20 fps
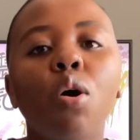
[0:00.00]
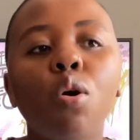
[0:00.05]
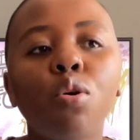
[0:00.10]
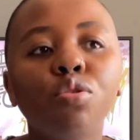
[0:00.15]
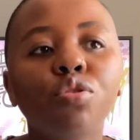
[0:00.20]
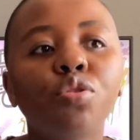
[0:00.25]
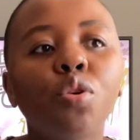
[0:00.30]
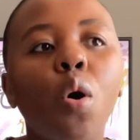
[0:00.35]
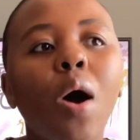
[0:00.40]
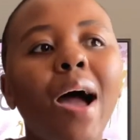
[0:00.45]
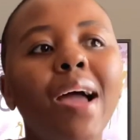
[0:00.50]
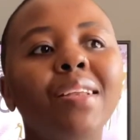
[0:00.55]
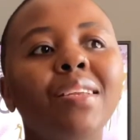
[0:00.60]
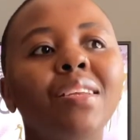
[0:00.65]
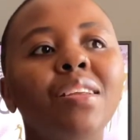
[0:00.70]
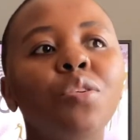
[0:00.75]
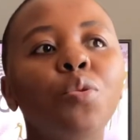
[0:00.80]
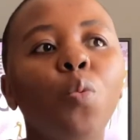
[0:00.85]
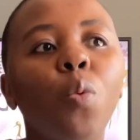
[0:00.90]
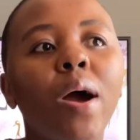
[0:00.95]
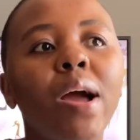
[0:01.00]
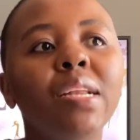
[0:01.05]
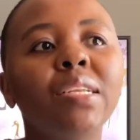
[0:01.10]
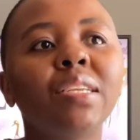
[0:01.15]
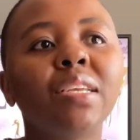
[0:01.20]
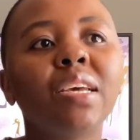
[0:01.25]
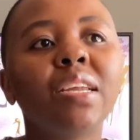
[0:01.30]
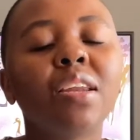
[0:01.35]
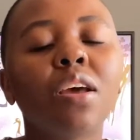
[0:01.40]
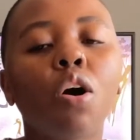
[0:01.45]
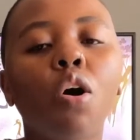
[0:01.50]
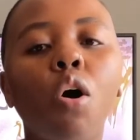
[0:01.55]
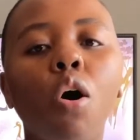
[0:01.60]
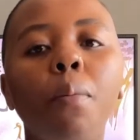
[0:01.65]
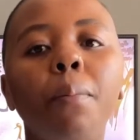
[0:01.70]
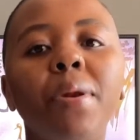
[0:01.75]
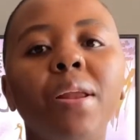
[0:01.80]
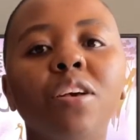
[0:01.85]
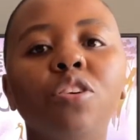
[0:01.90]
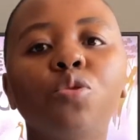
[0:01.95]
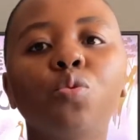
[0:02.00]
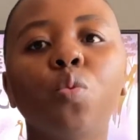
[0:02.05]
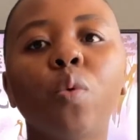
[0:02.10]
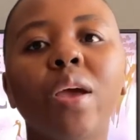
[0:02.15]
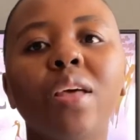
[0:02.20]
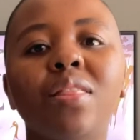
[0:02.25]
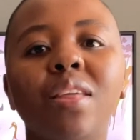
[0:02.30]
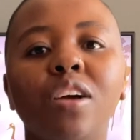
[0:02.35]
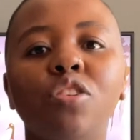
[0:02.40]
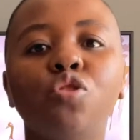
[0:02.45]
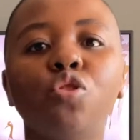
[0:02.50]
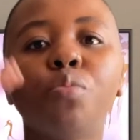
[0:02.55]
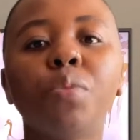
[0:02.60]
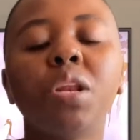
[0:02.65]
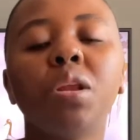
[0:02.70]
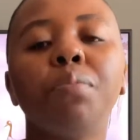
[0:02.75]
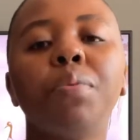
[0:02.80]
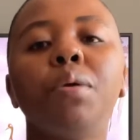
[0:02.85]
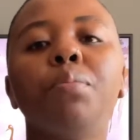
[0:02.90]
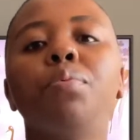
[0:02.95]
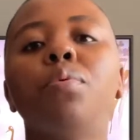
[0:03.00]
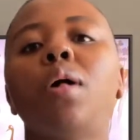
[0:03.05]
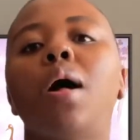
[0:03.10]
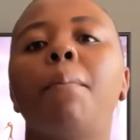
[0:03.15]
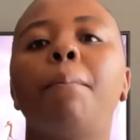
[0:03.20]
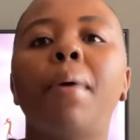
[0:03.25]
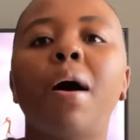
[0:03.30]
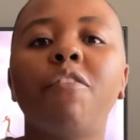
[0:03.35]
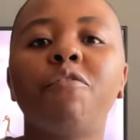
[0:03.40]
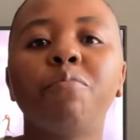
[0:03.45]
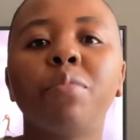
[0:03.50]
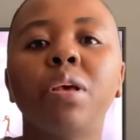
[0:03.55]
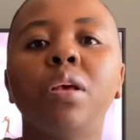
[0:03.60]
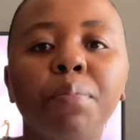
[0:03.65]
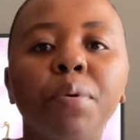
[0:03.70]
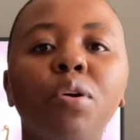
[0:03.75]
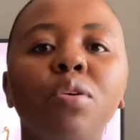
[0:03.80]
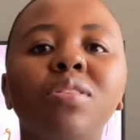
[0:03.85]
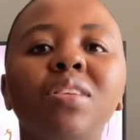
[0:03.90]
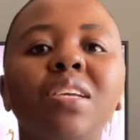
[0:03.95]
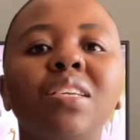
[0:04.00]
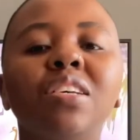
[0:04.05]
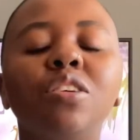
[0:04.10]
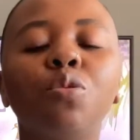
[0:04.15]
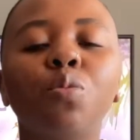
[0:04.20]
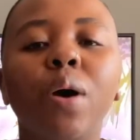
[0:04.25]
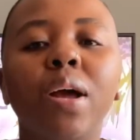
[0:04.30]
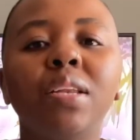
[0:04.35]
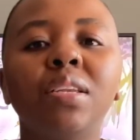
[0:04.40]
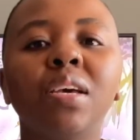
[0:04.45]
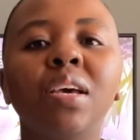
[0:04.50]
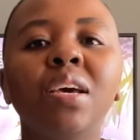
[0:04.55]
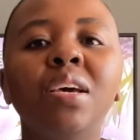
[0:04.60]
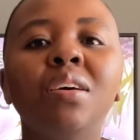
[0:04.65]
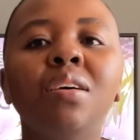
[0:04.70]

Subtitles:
also I didn't want in a complex where there are too many people above me, because I didn't want